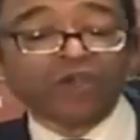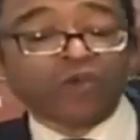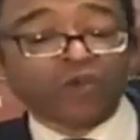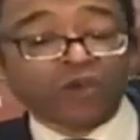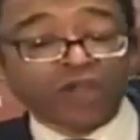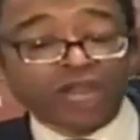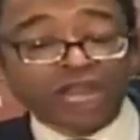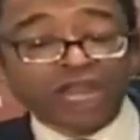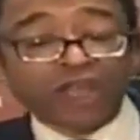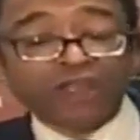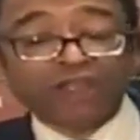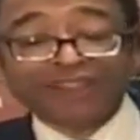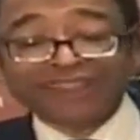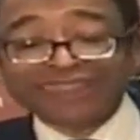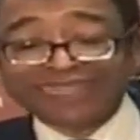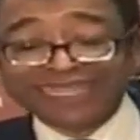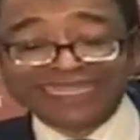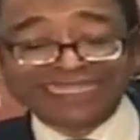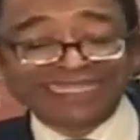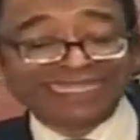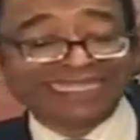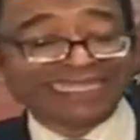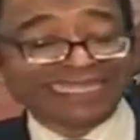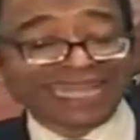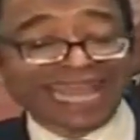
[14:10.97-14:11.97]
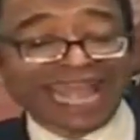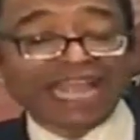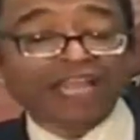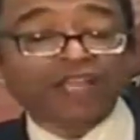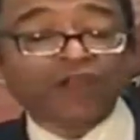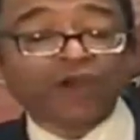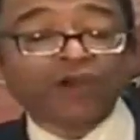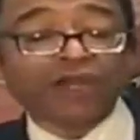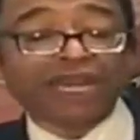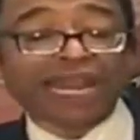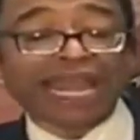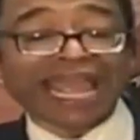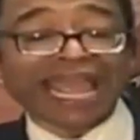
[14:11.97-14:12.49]
Well, this is not
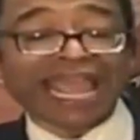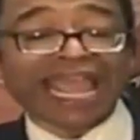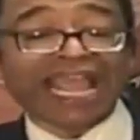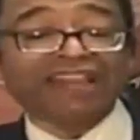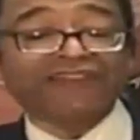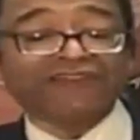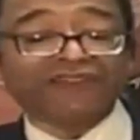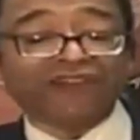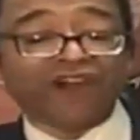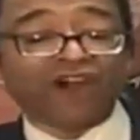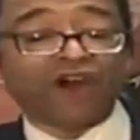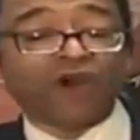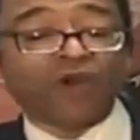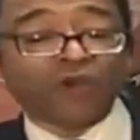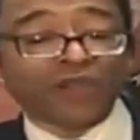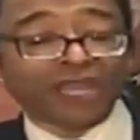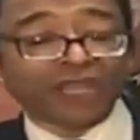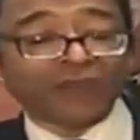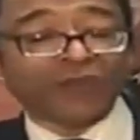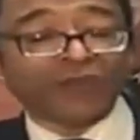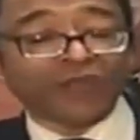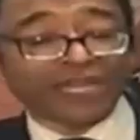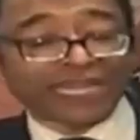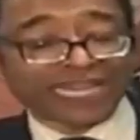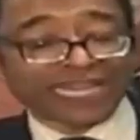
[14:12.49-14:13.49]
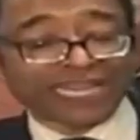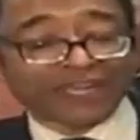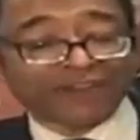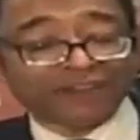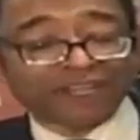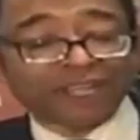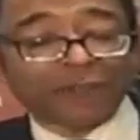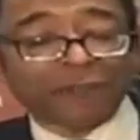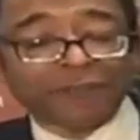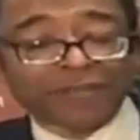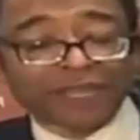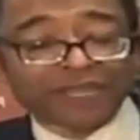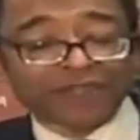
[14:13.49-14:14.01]
going to last all. We're
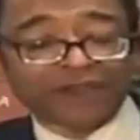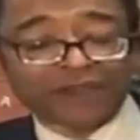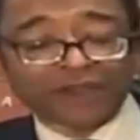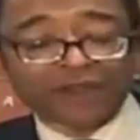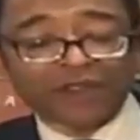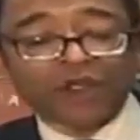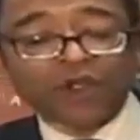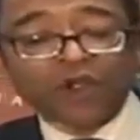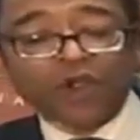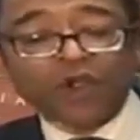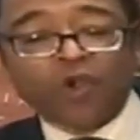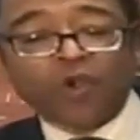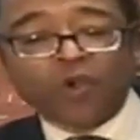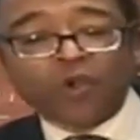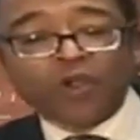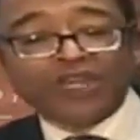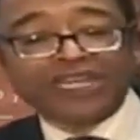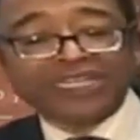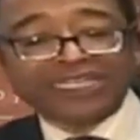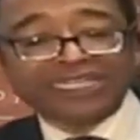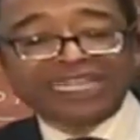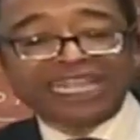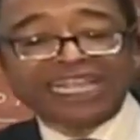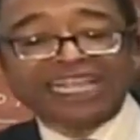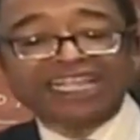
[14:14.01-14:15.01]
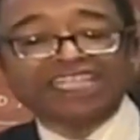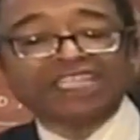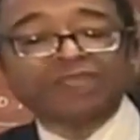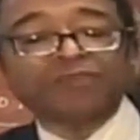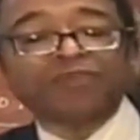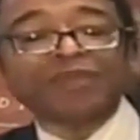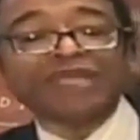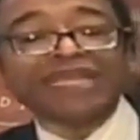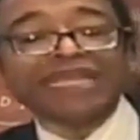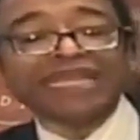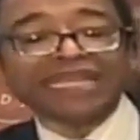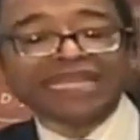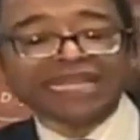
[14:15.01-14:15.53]
entering a period where this thing is
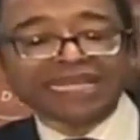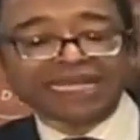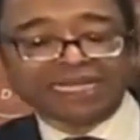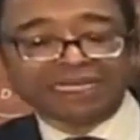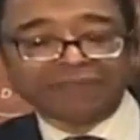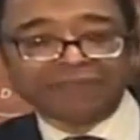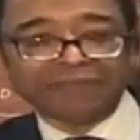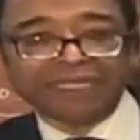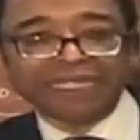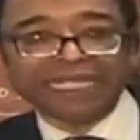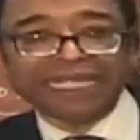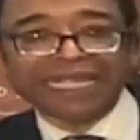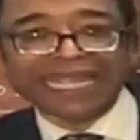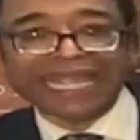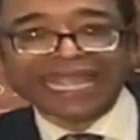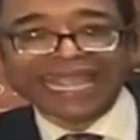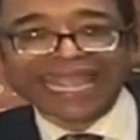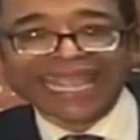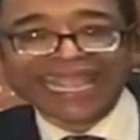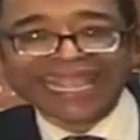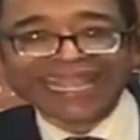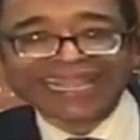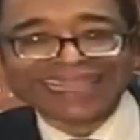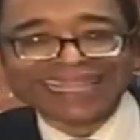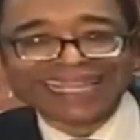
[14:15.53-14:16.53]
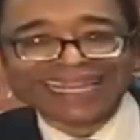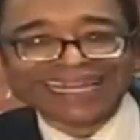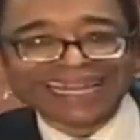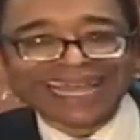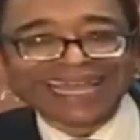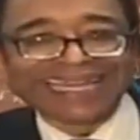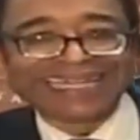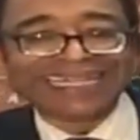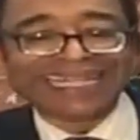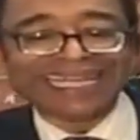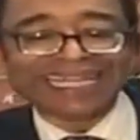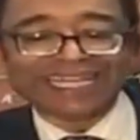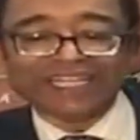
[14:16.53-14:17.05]
speeding up and they're
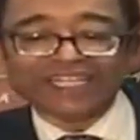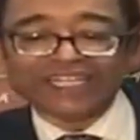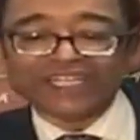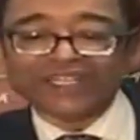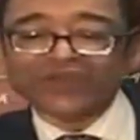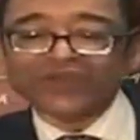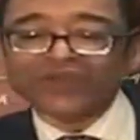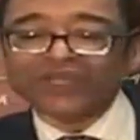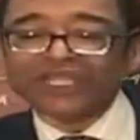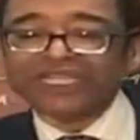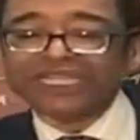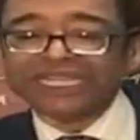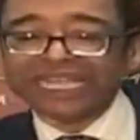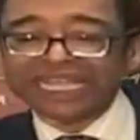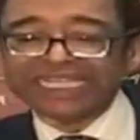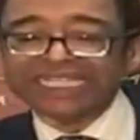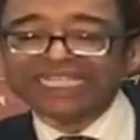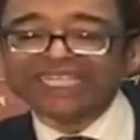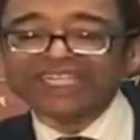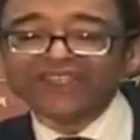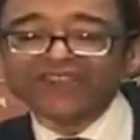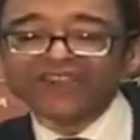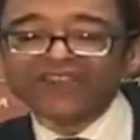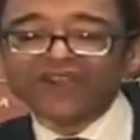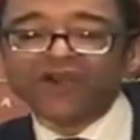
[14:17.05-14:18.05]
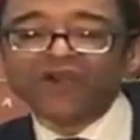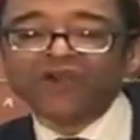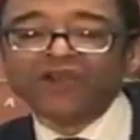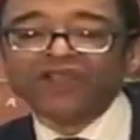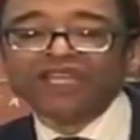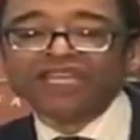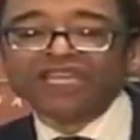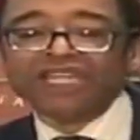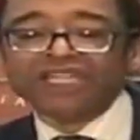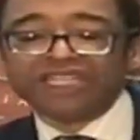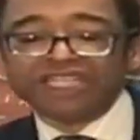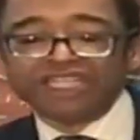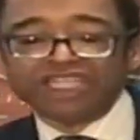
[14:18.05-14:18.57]
not telling you. And the next thing you know,
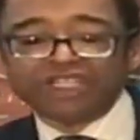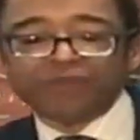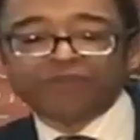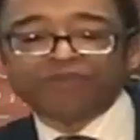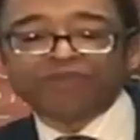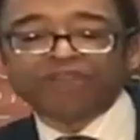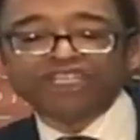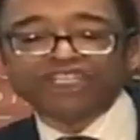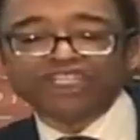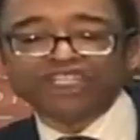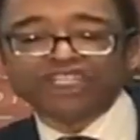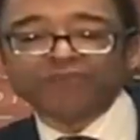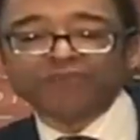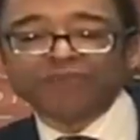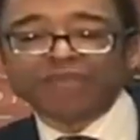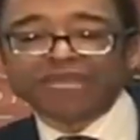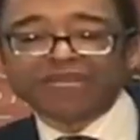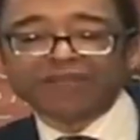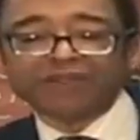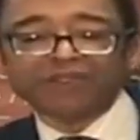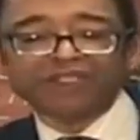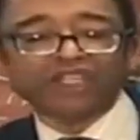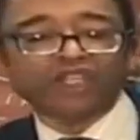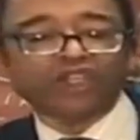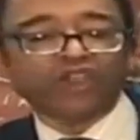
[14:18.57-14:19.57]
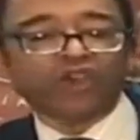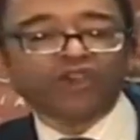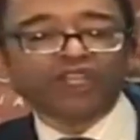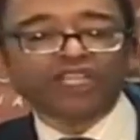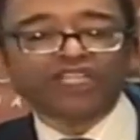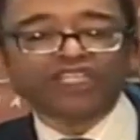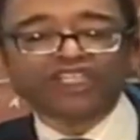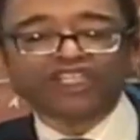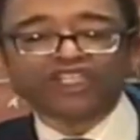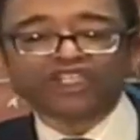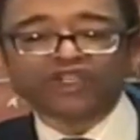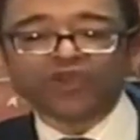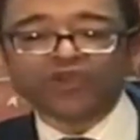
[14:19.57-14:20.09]
these precious metals are going to
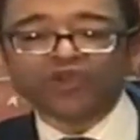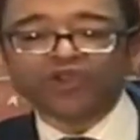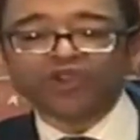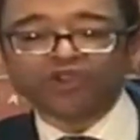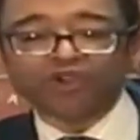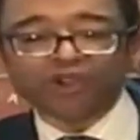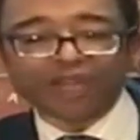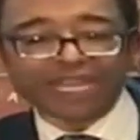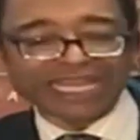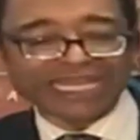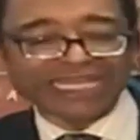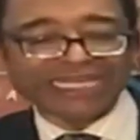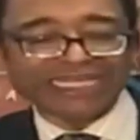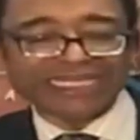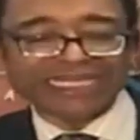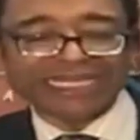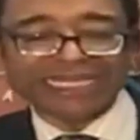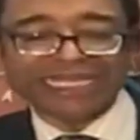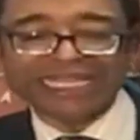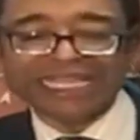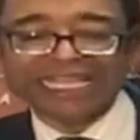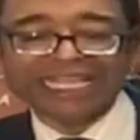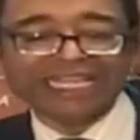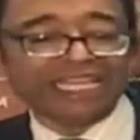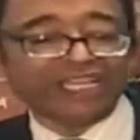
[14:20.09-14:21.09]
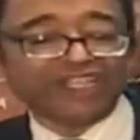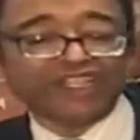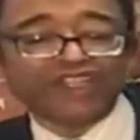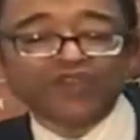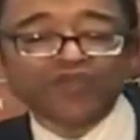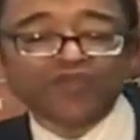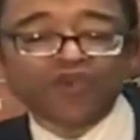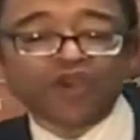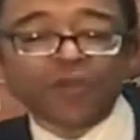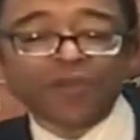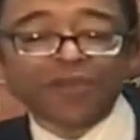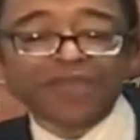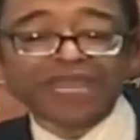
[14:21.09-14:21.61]
get so crazy that
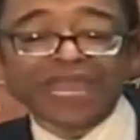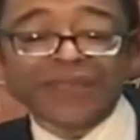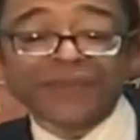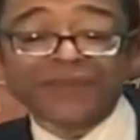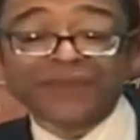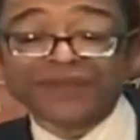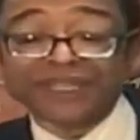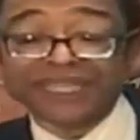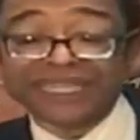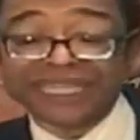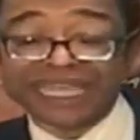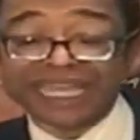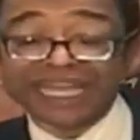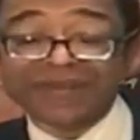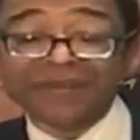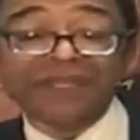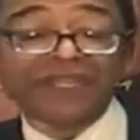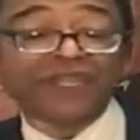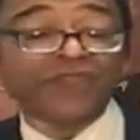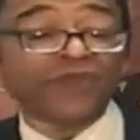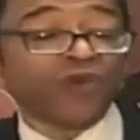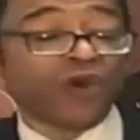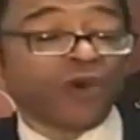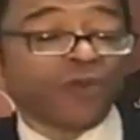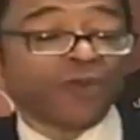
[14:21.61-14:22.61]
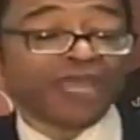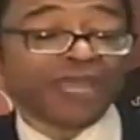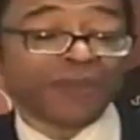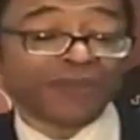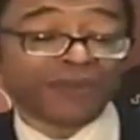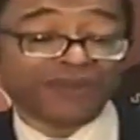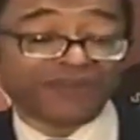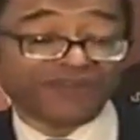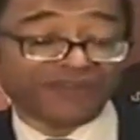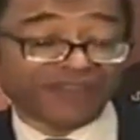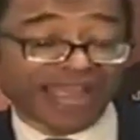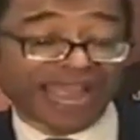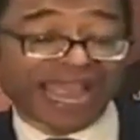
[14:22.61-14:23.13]
you won't be able to get them and you won't be
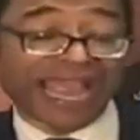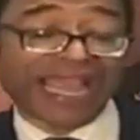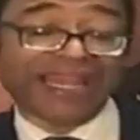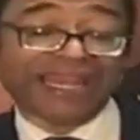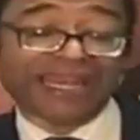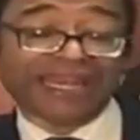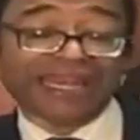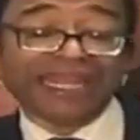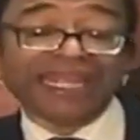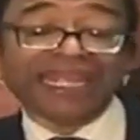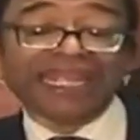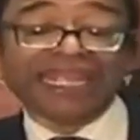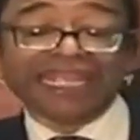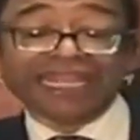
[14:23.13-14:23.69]
able to find it.